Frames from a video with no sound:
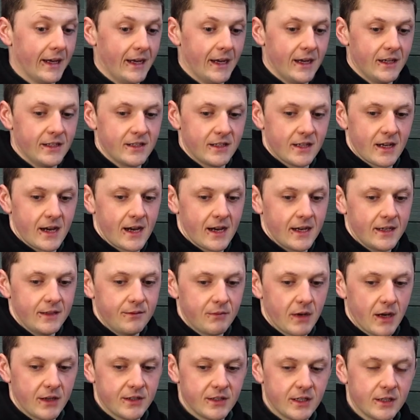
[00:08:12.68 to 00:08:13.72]
it is.
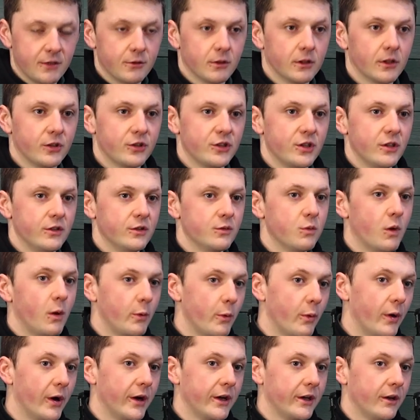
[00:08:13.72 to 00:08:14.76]
I said to a lot of students, what we're
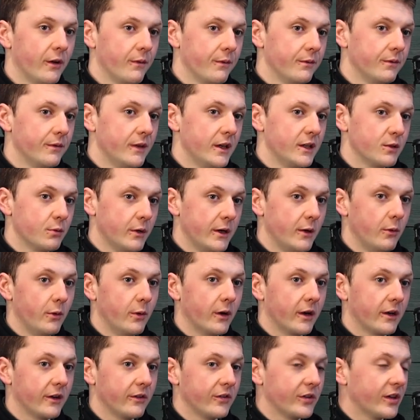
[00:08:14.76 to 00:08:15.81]
working on this week, we're
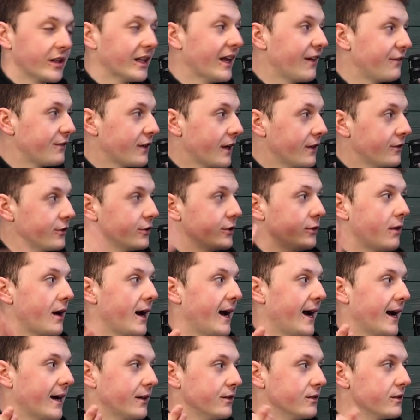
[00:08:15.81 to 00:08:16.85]
working on your left hand or your right
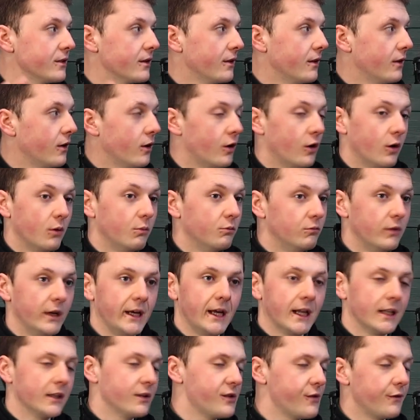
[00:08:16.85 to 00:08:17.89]
hand, or
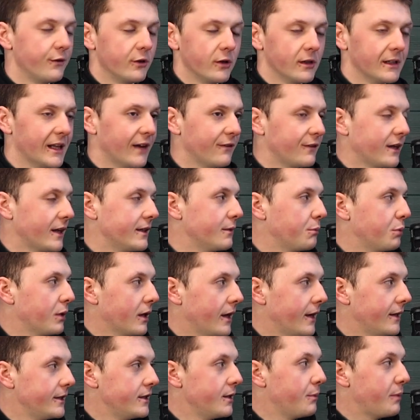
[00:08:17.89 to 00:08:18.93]
regardless if you're a left-handed
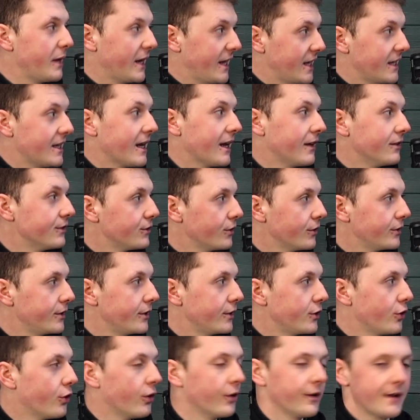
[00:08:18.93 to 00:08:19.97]
player, your picking hand or your
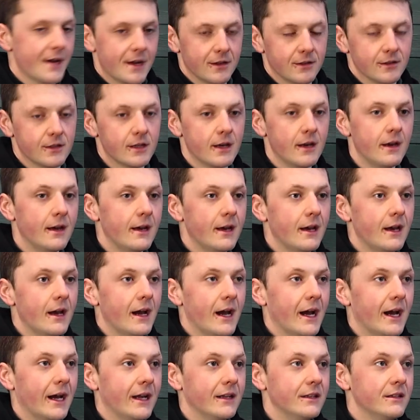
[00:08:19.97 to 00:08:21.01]
chord hand. Mm-hmm.
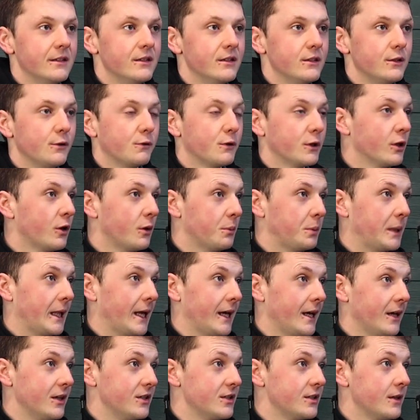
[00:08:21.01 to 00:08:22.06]
And for a lot of
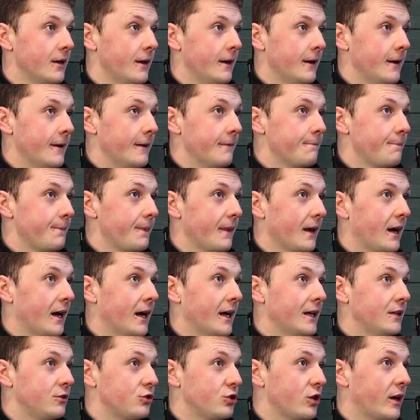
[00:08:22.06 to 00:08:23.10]
players,
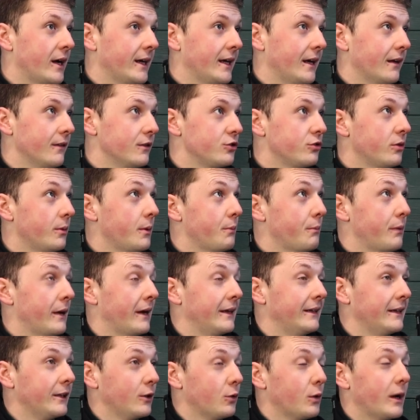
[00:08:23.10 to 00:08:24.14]
I try and get the strumming
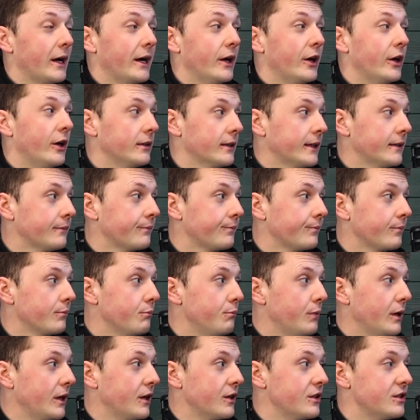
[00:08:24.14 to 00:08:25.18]
pattern in quite early,
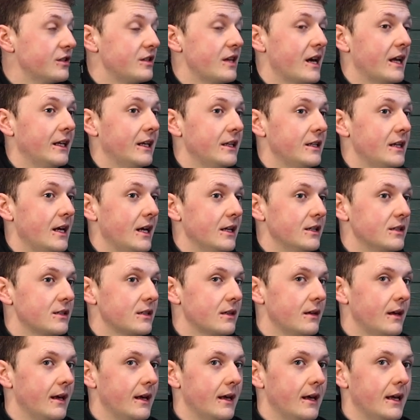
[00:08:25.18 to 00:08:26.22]
because then it's
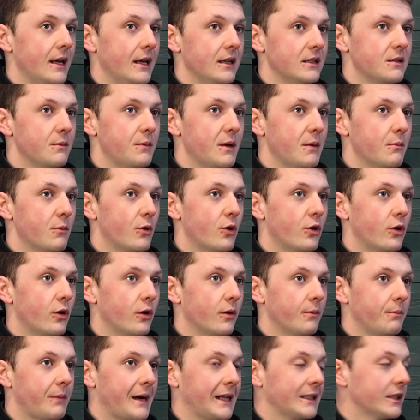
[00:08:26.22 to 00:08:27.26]
a bit more
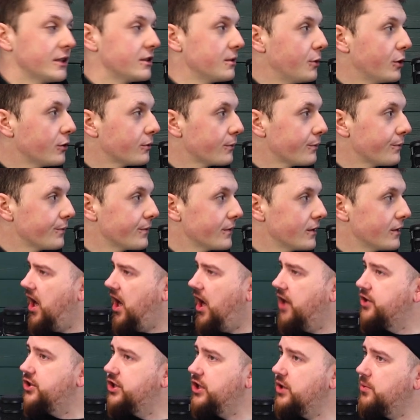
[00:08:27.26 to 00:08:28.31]
palatable.
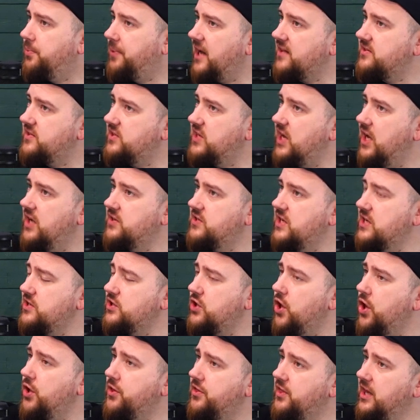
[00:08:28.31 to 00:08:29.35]
And do you practice it as its
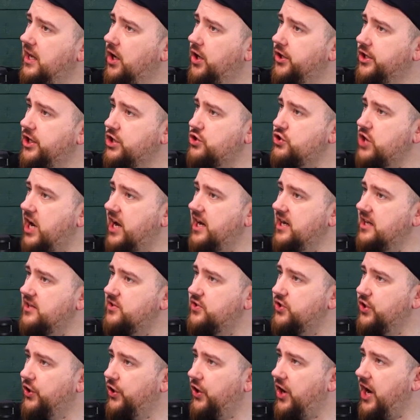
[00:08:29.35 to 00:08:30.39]
own thing, or do you try and
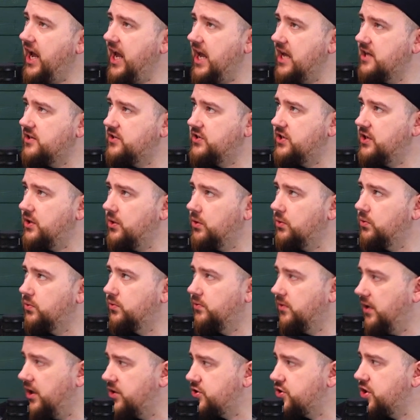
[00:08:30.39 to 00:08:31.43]
integrate it to a